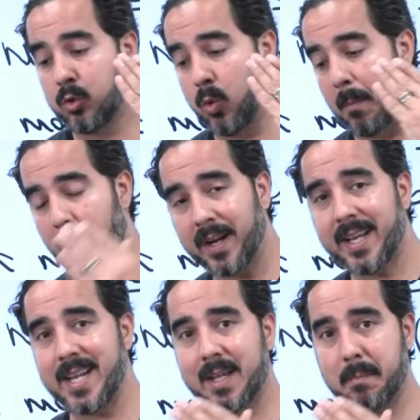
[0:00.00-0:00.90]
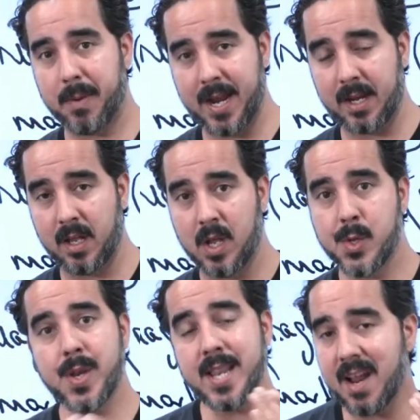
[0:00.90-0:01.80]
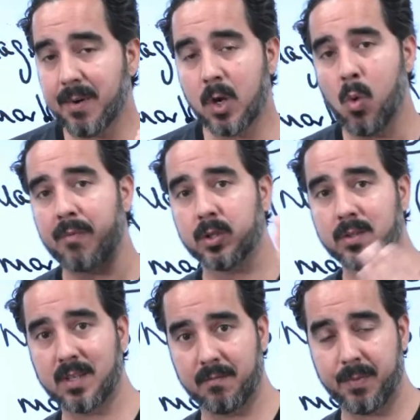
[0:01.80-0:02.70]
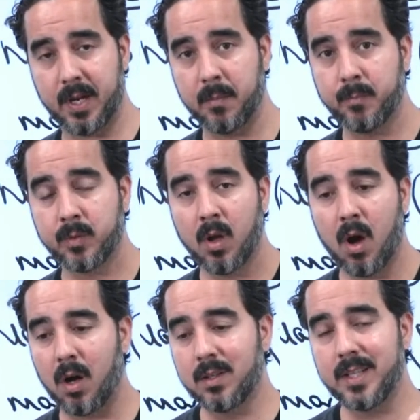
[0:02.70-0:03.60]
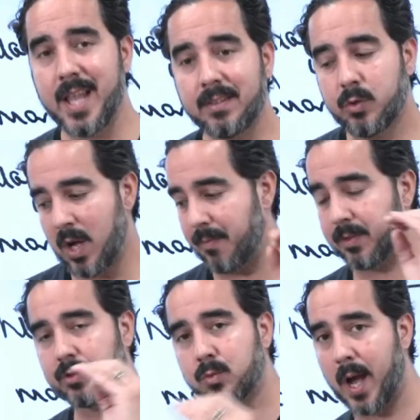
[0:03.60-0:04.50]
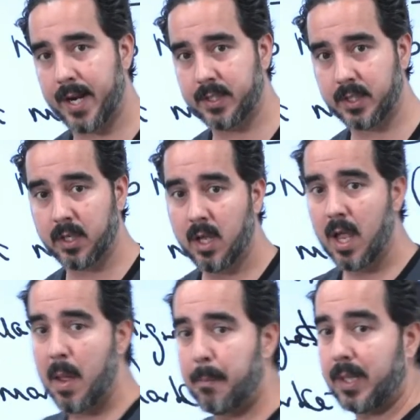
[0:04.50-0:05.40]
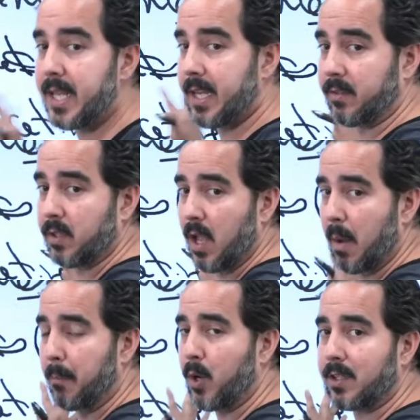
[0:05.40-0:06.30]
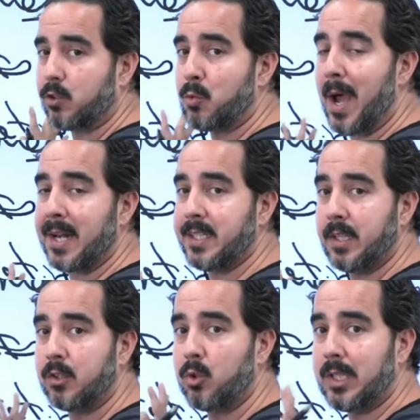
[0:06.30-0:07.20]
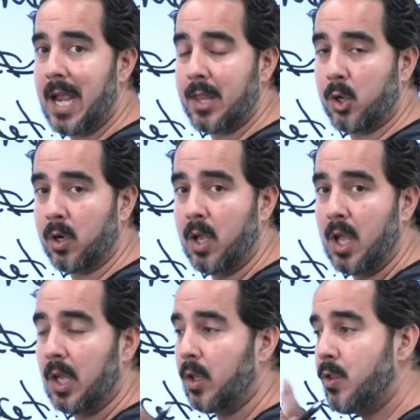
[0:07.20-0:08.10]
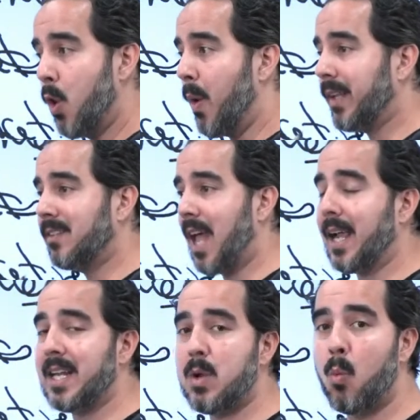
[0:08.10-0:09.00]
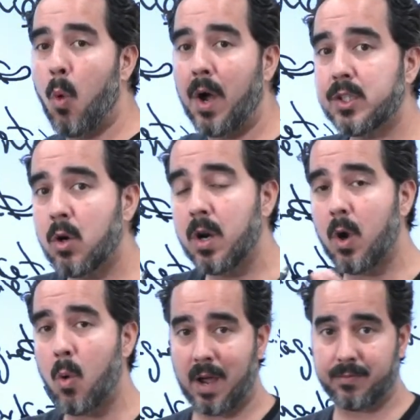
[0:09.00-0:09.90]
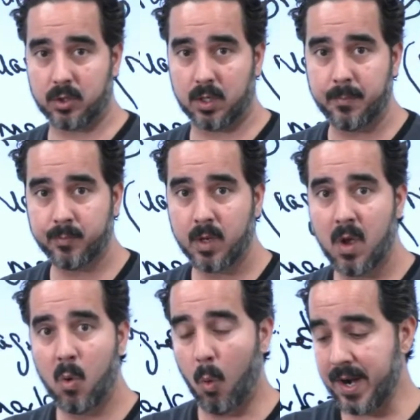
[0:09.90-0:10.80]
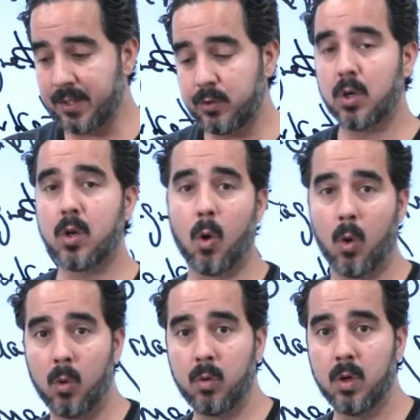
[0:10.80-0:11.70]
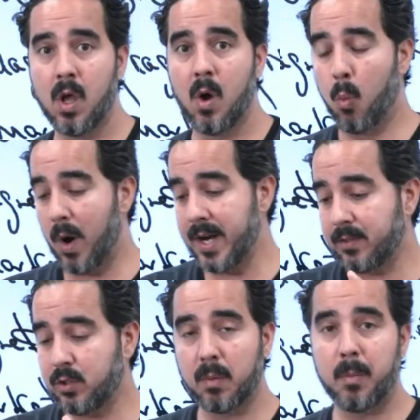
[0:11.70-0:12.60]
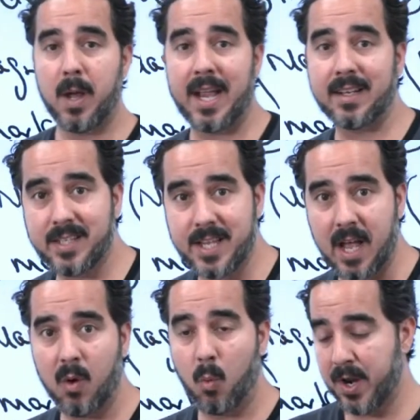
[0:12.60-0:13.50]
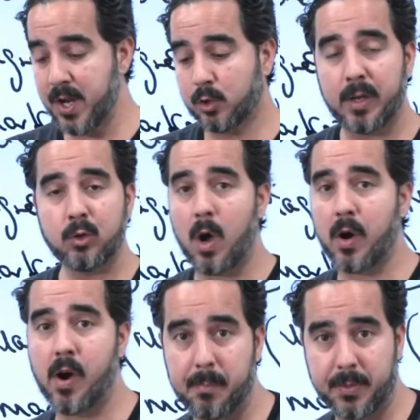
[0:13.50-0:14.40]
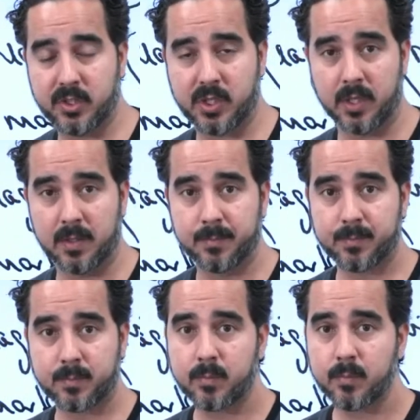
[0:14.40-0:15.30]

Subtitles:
to a marketing campaign. You never go after something unless you have a strategy. Please put a strategy together. Know exactly what you're going to go after. What is your goal? What is your idea? What are you trying to accomplish here?